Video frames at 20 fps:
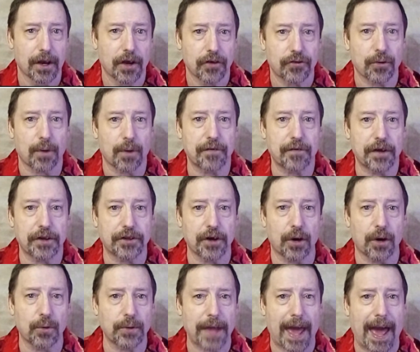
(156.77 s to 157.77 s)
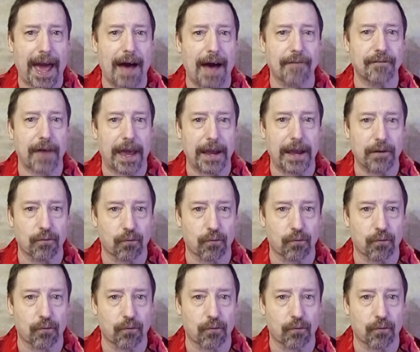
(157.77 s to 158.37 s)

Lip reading: So if you don't have a